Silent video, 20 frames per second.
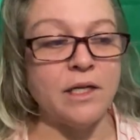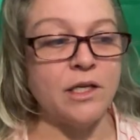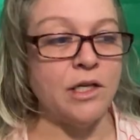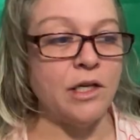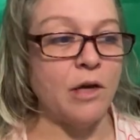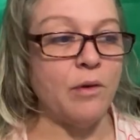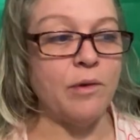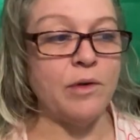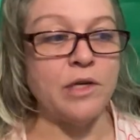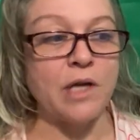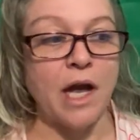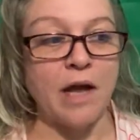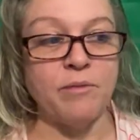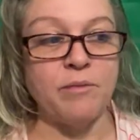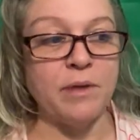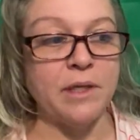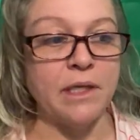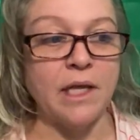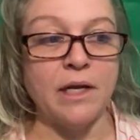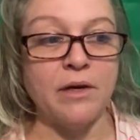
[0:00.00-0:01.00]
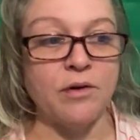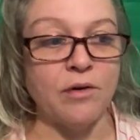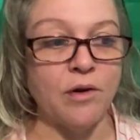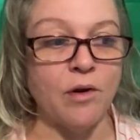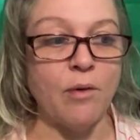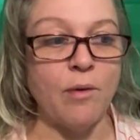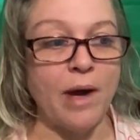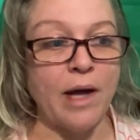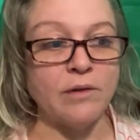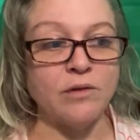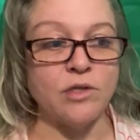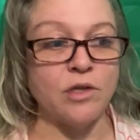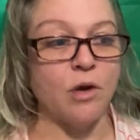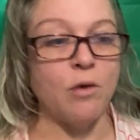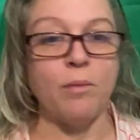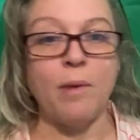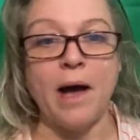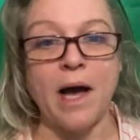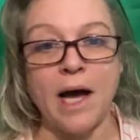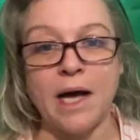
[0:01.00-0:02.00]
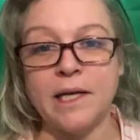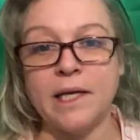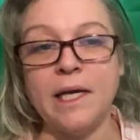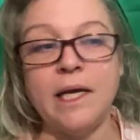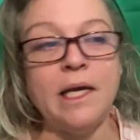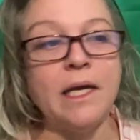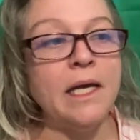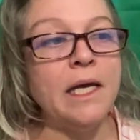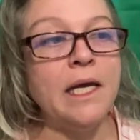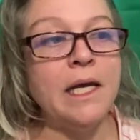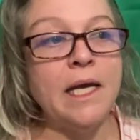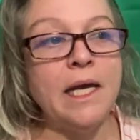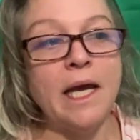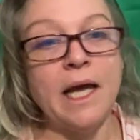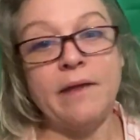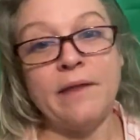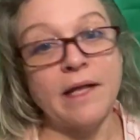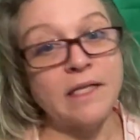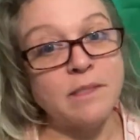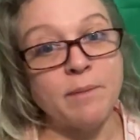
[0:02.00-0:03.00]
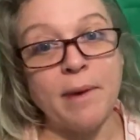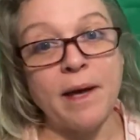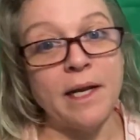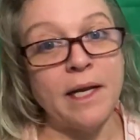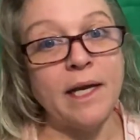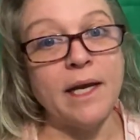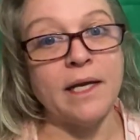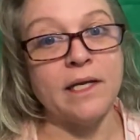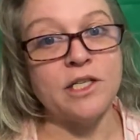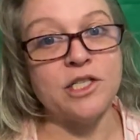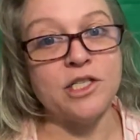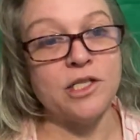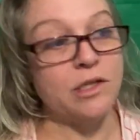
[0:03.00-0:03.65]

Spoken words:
You know, I've been letting her go out to go potty, and that's about it.